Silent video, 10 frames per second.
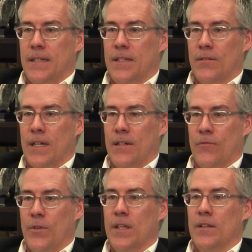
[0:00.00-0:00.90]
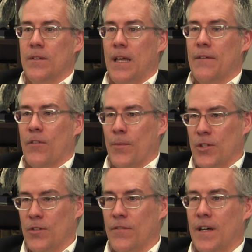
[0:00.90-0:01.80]
And you're right, if we, from a
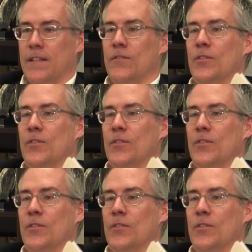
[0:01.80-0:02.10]
unified